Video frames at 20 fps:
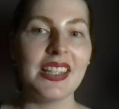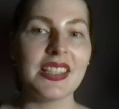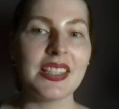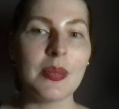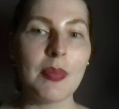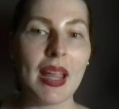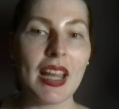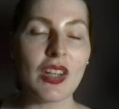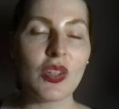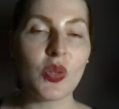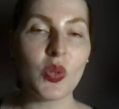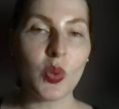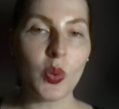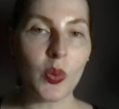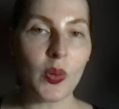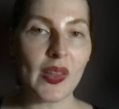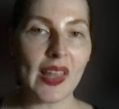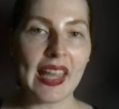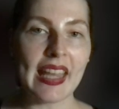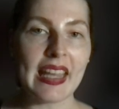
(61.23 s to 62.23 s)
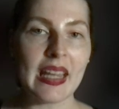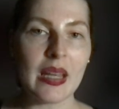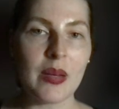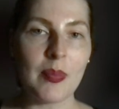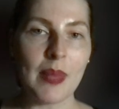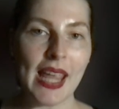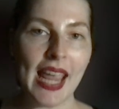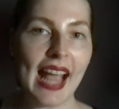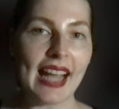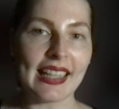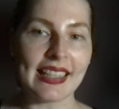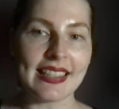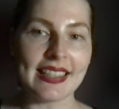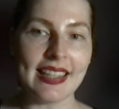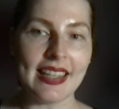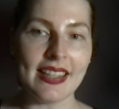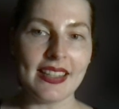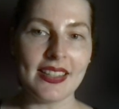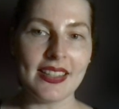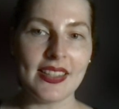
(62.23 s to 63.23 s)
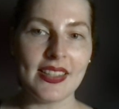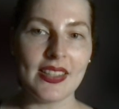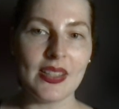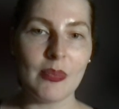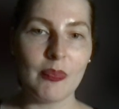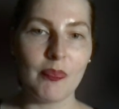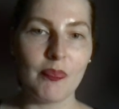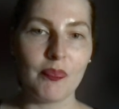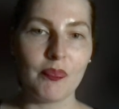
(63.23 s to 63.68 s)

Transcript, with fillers: to make sure they can be accessed.